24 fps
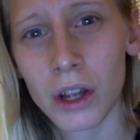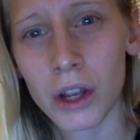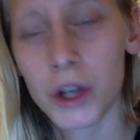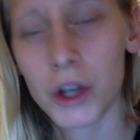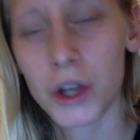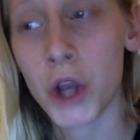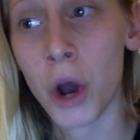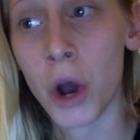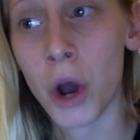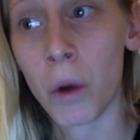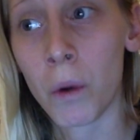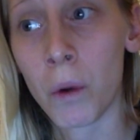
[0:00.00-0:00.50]

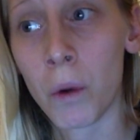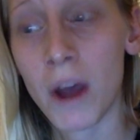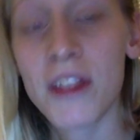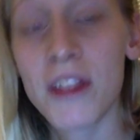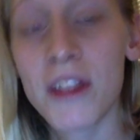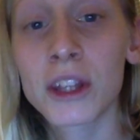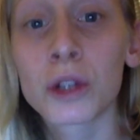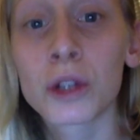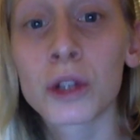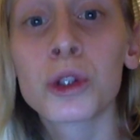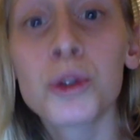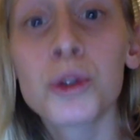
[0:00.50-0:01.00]
No, I
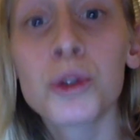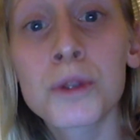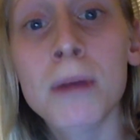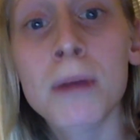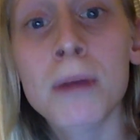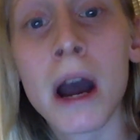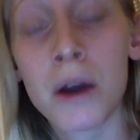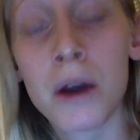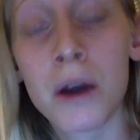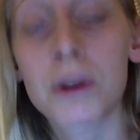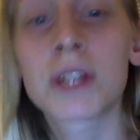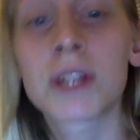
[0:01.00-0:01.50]
think their loose
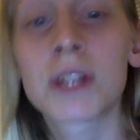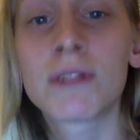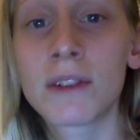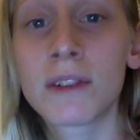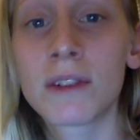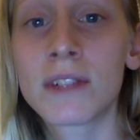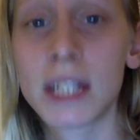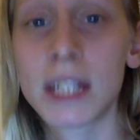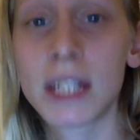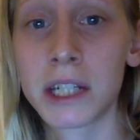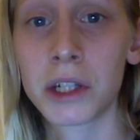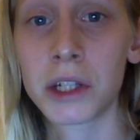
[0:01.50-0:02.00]
powder is
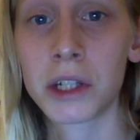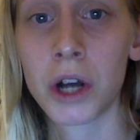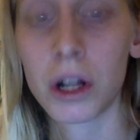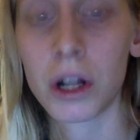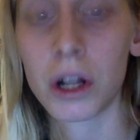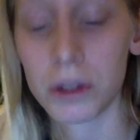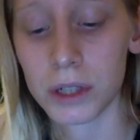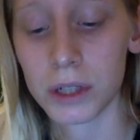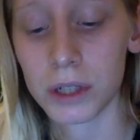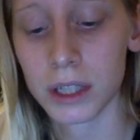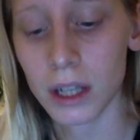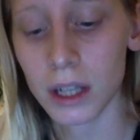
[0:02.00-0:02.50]
fifteen
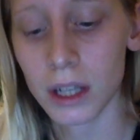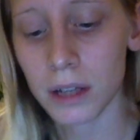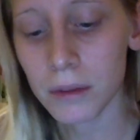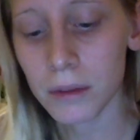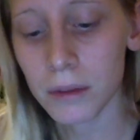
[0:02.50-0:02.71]
dollars.